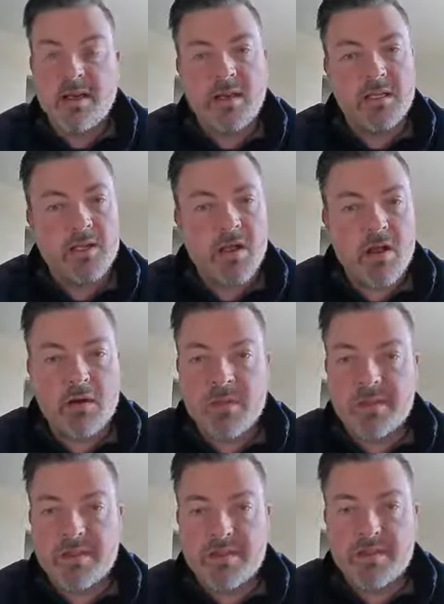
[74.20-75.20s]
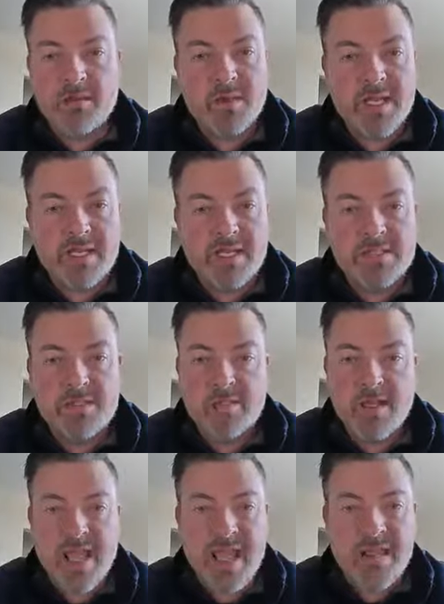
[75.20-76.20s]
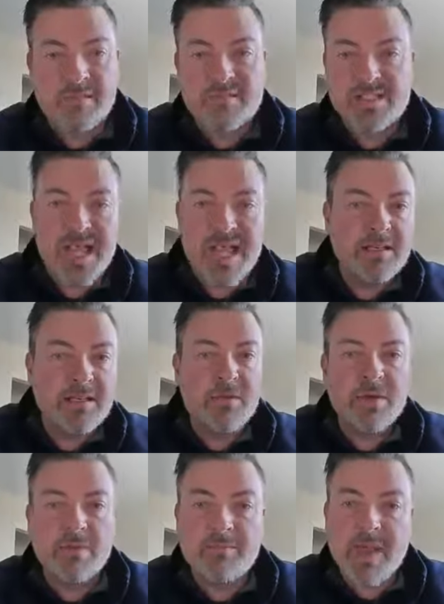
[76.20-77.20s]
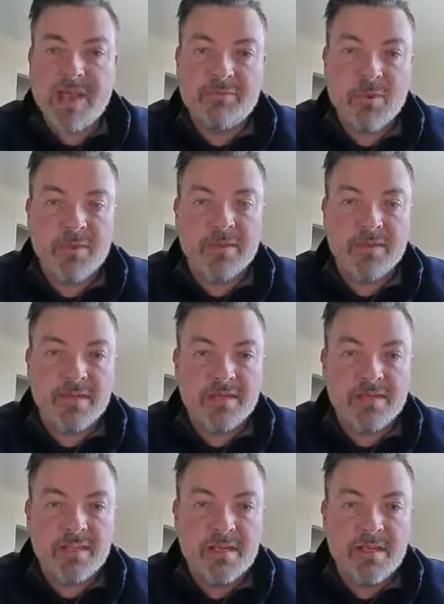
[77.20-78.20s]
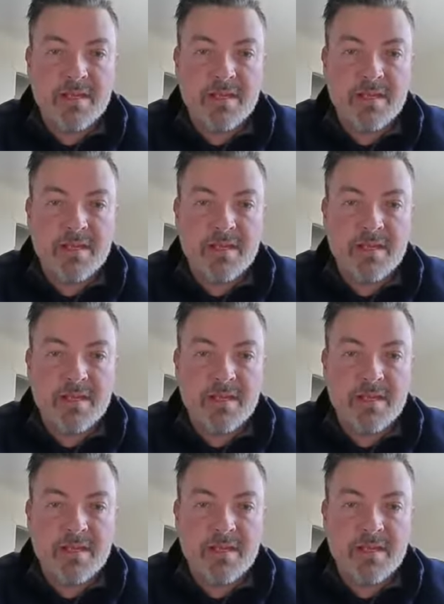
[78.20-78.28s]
Along with the rigs, you could have side loading by the forklifts.